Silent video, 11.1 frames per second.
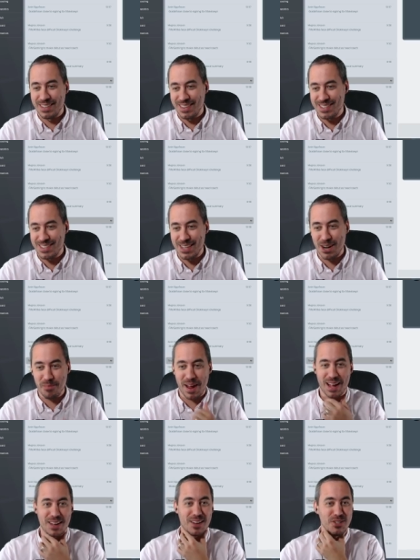the center
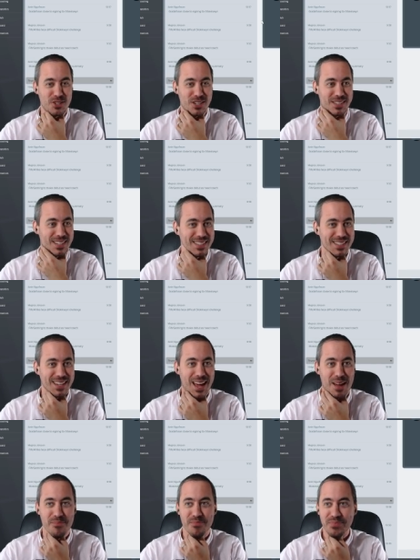back just in
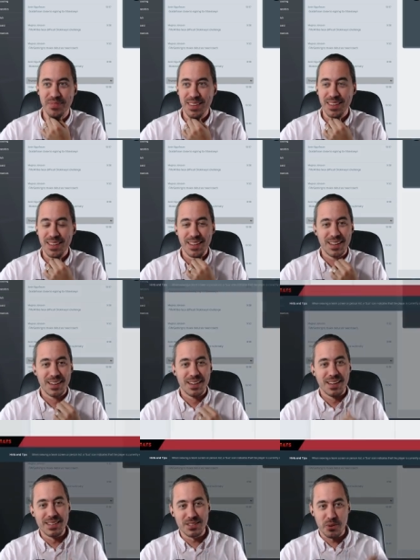time.
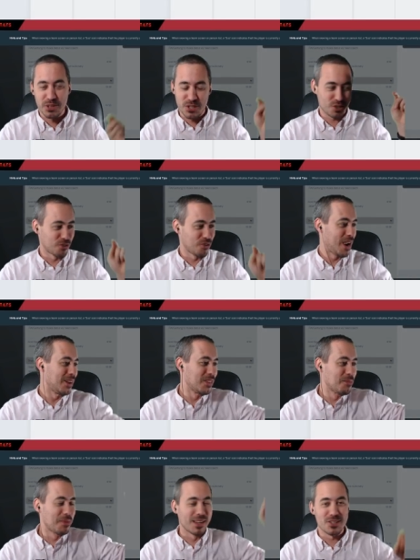He's going straight on the
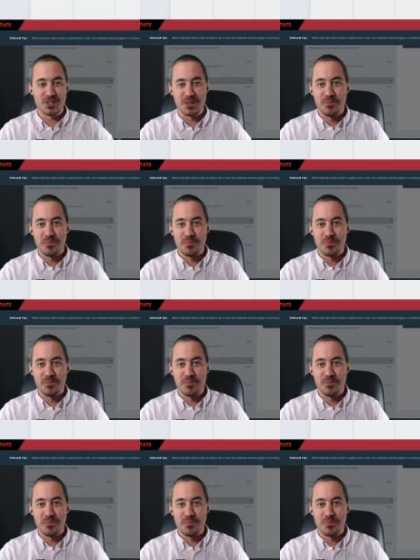bench.